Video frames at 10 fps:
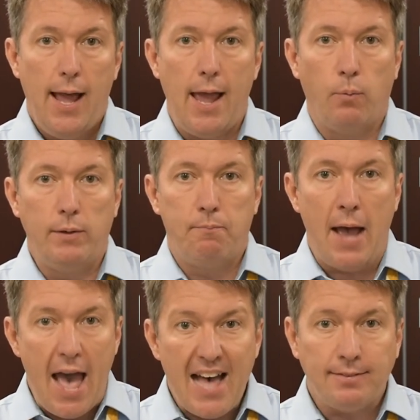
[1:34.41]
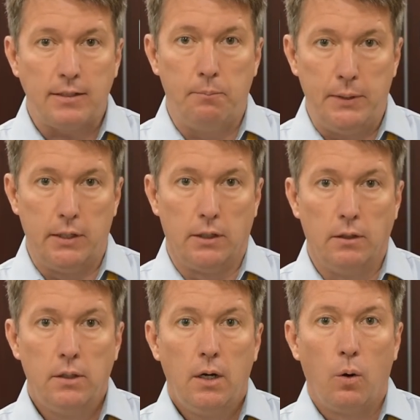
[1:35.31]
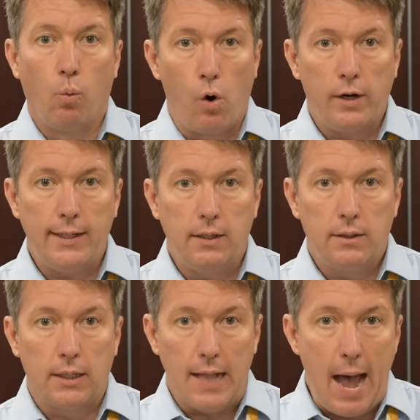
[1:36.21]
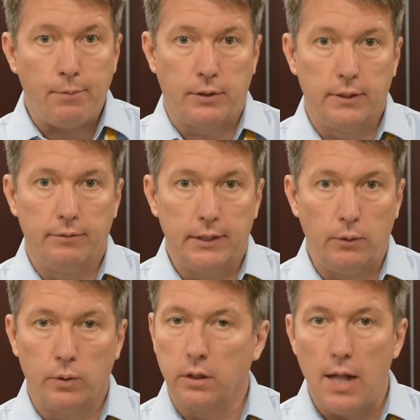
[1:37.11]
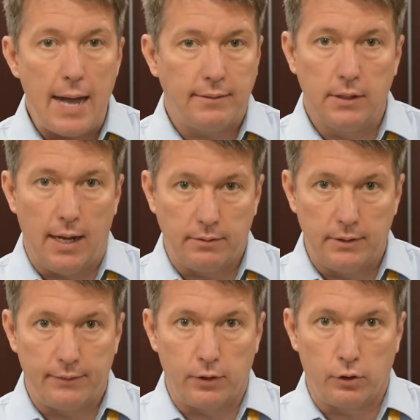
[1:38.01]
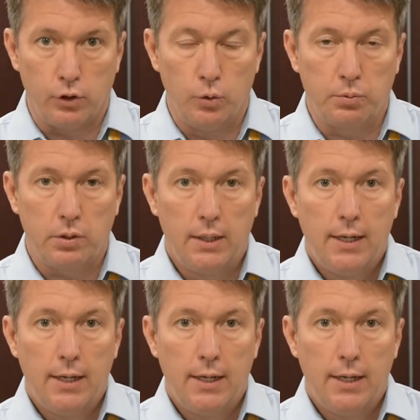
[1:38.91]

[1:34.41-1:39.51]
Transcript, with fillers: And we passed a bill working collaboratively with lots and lots of different groups